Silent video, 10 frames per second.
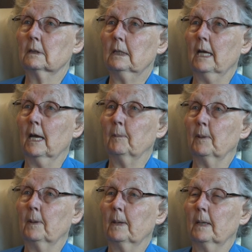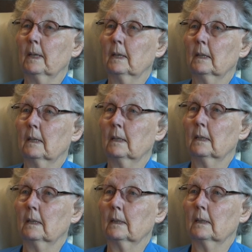camp
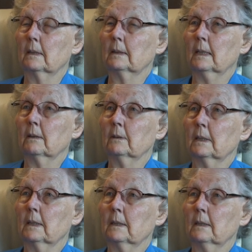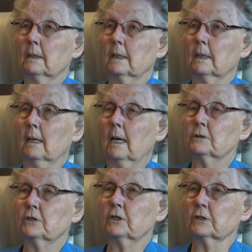down in uh,
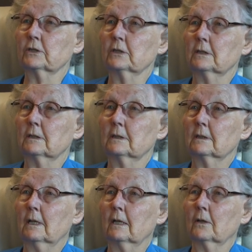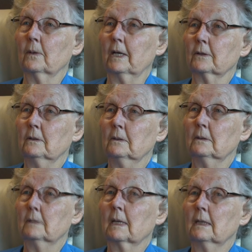Hotchkiss, Colorado.
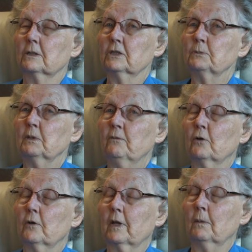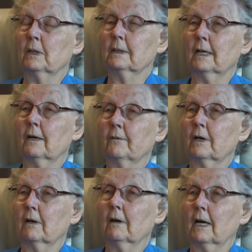Just before they went down
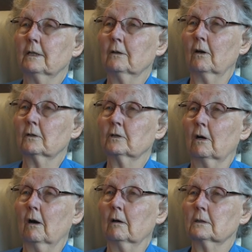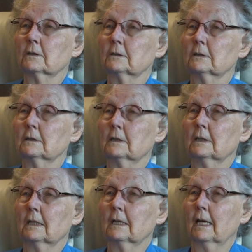there, I talked to Art.
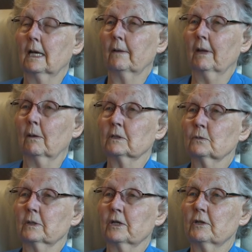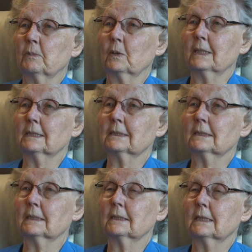That was one of the boys.
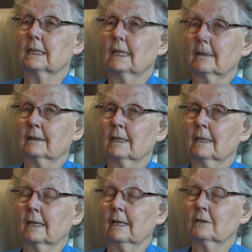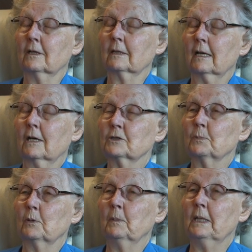And at the
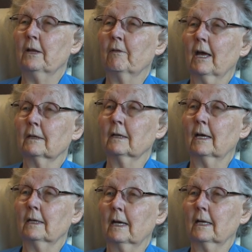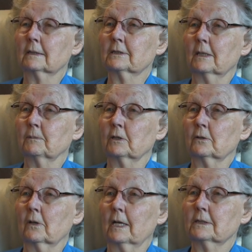gospel meeting that night, I accepted
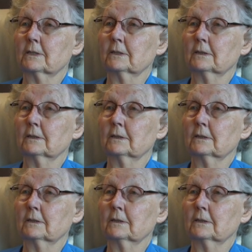Christ.